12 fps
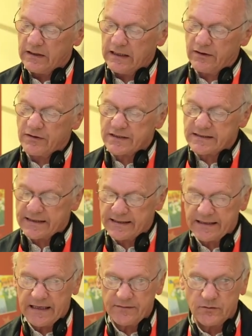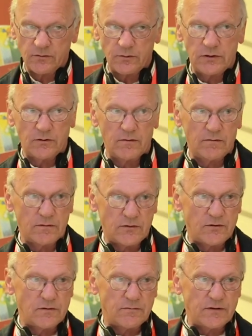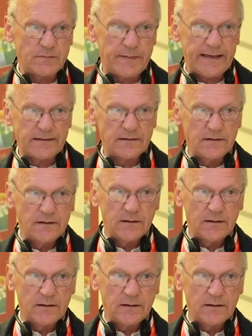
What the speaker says: Here in Sarajevo, with all due respect,